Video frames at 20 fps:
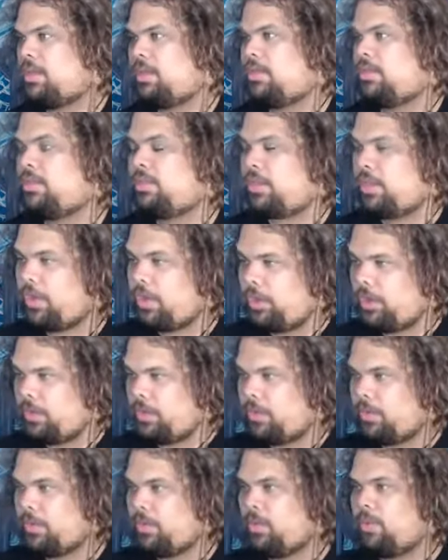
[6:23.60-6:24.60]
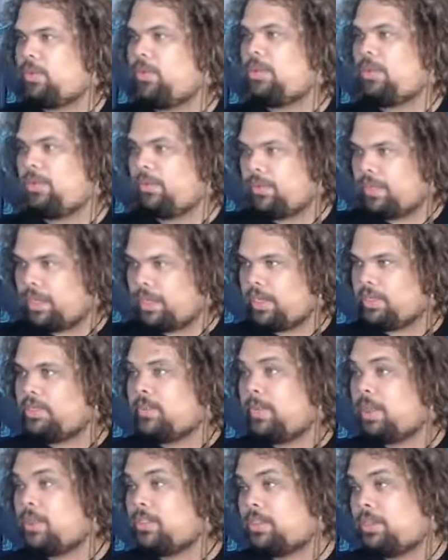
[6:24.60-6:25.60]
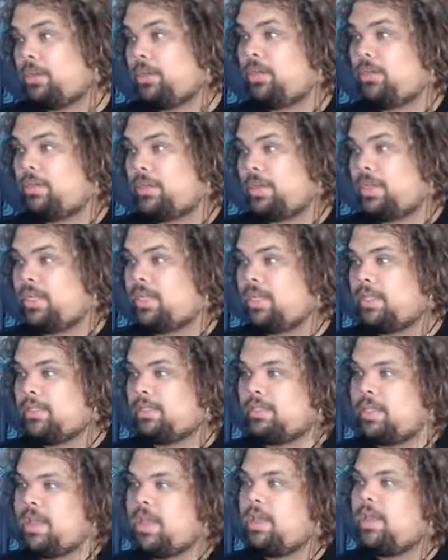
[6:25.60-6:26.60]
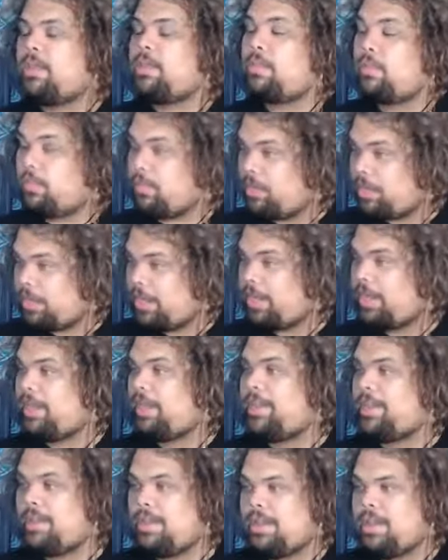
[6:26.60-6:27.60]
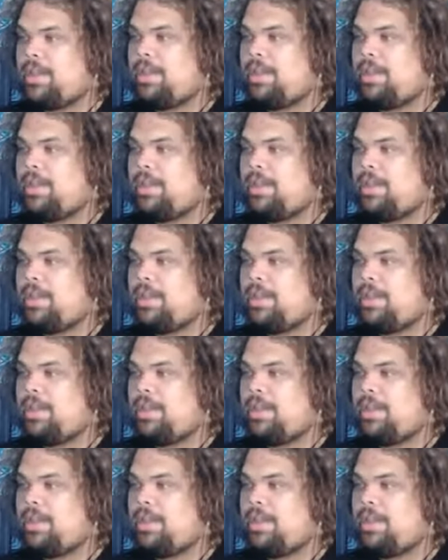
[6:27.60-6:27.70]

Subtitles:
Two, three. So, we got two threes. Three.